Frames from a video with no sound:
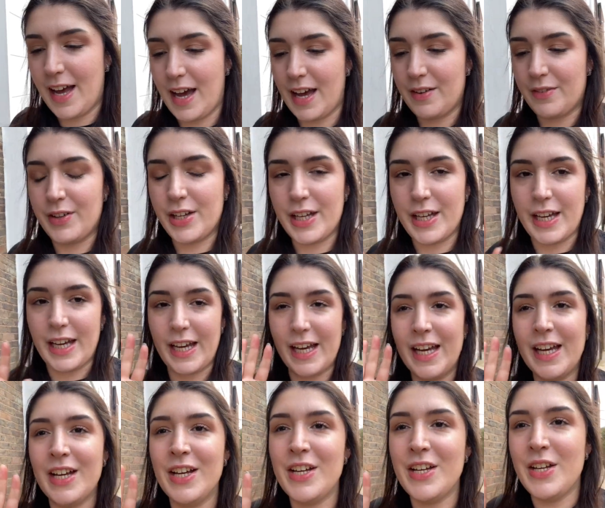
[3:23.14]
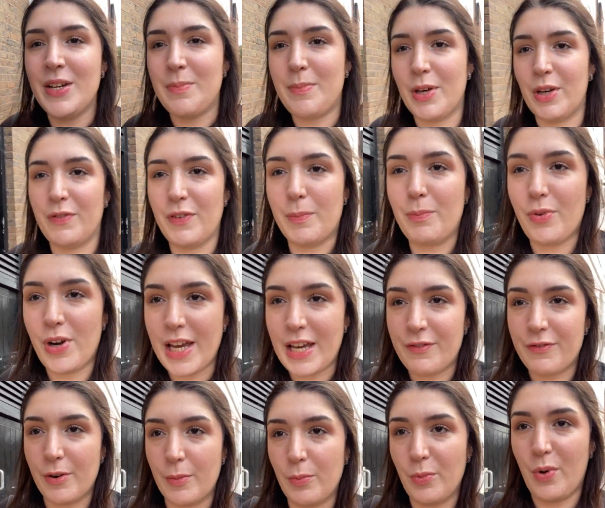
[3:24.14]
I have a bit of a break
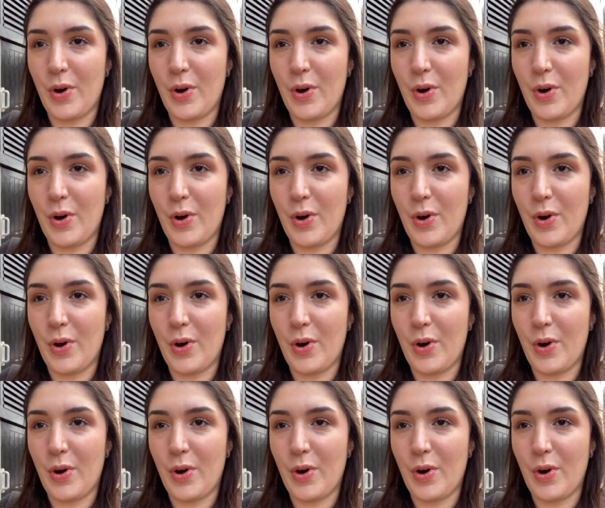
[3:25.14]
from